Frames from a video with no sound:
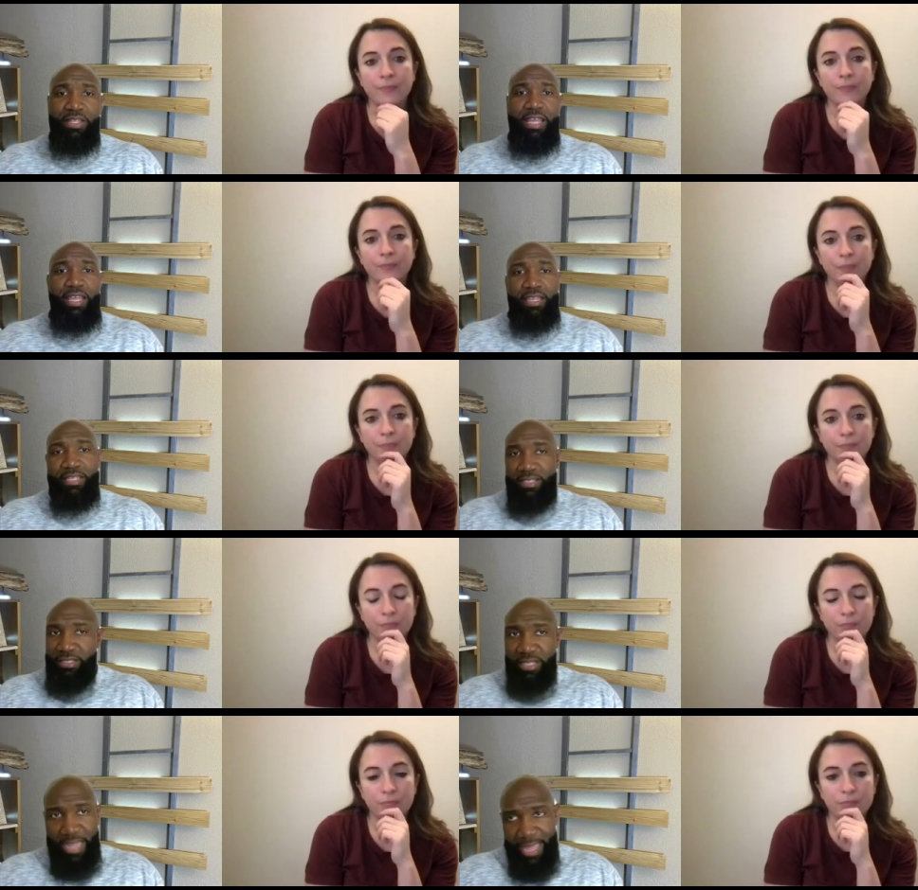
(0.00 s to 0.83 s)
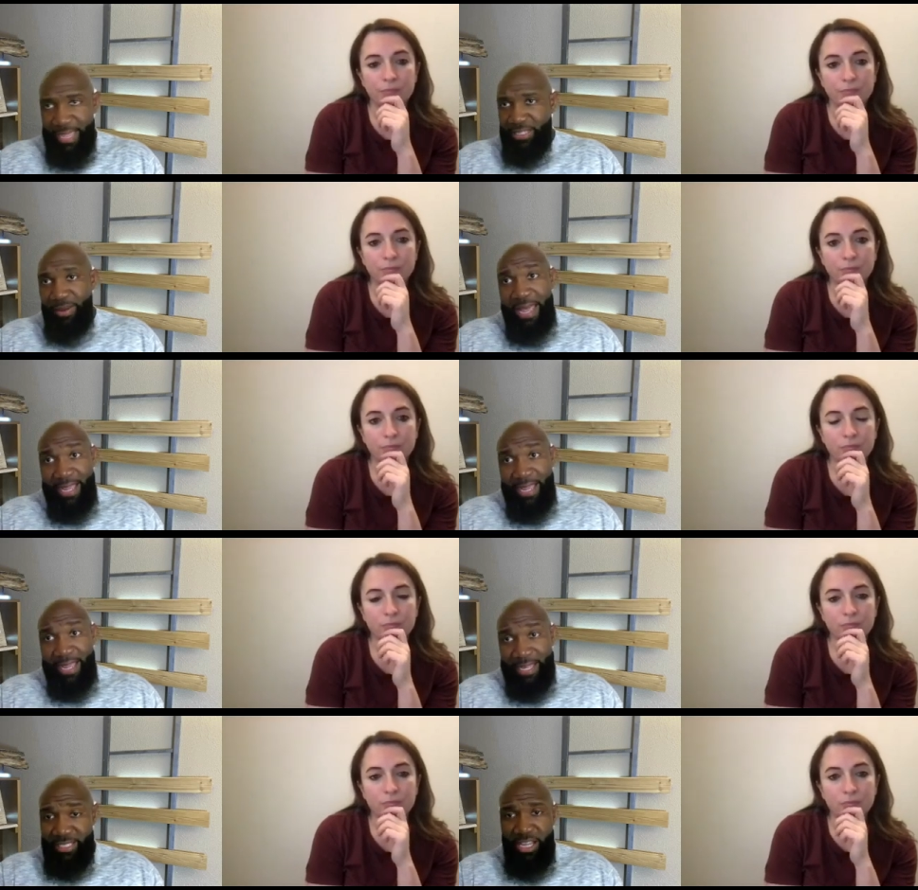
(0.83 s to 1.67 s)
Speaker 1: they could Asking, I
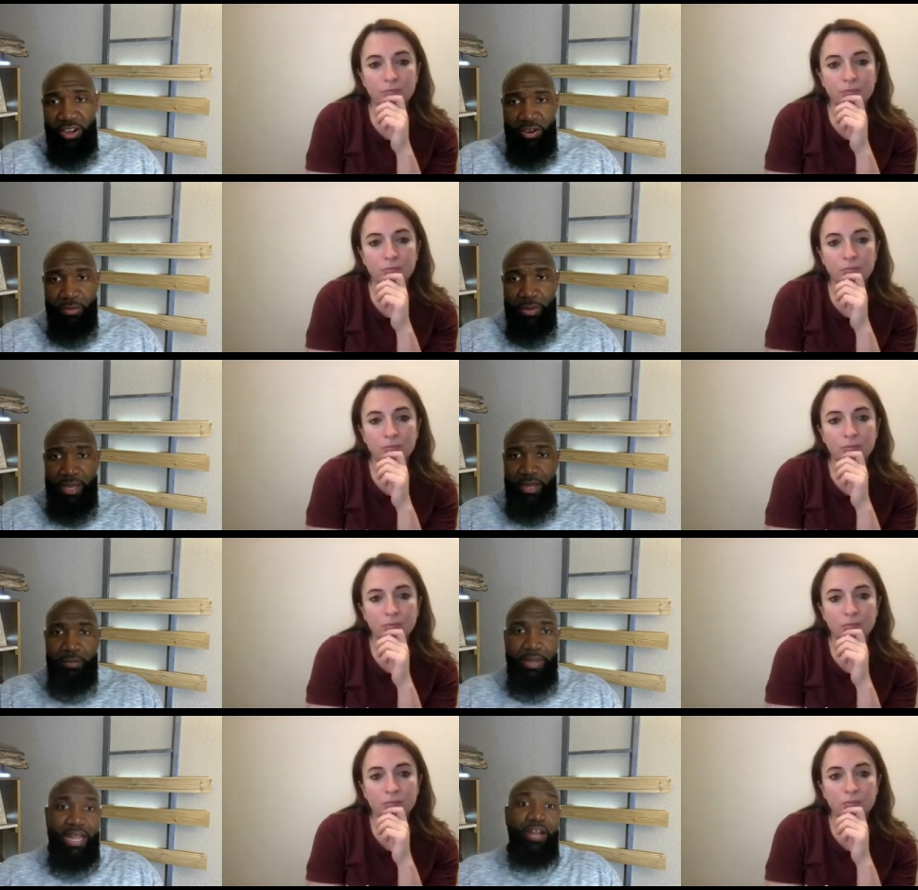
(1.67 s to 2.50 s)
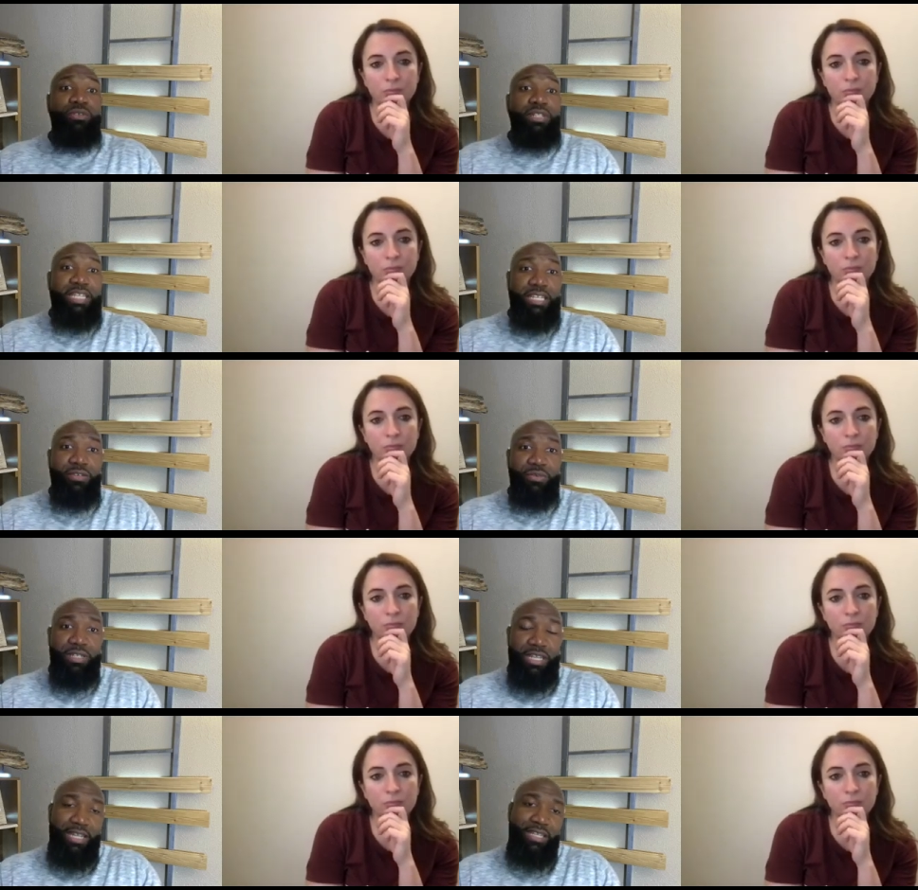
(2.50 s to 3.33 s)
can talk about it, but I don't lead
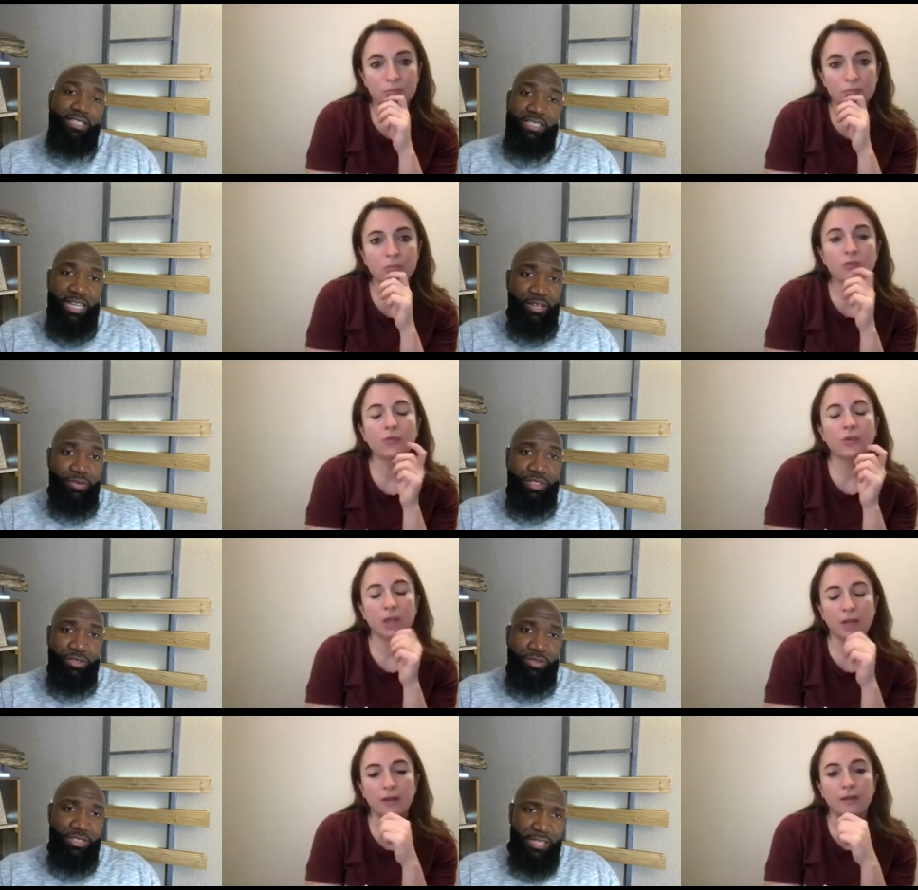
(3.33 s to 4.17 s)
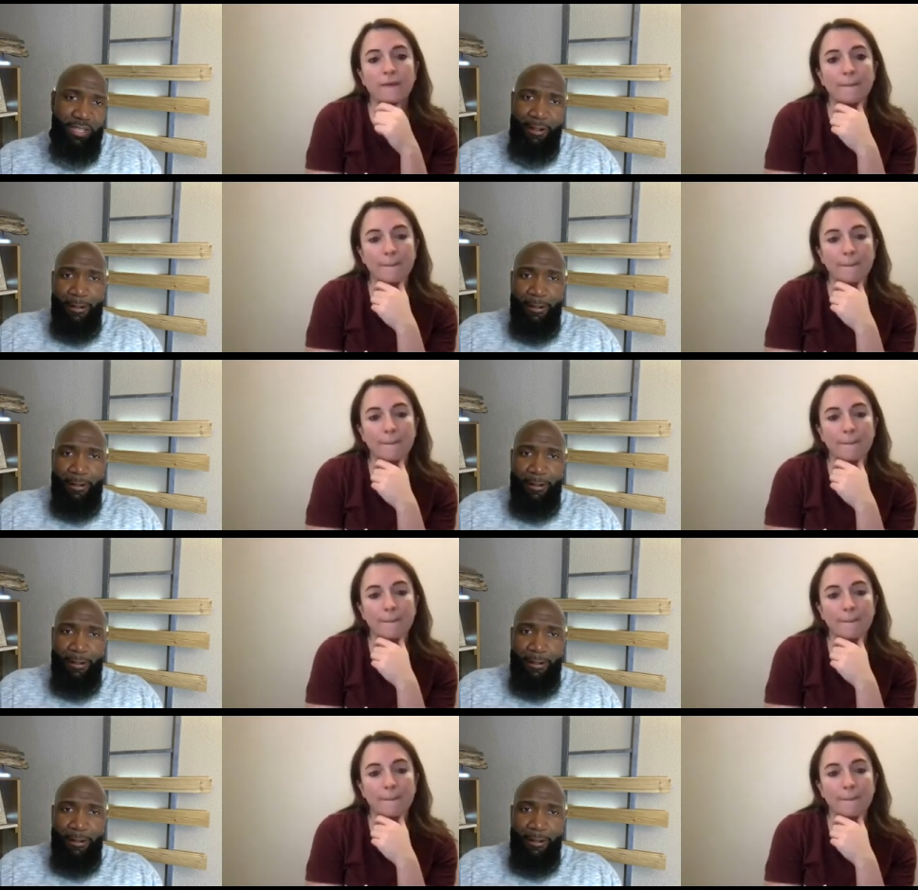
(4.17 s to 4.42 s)
with that. Just like what you were saying,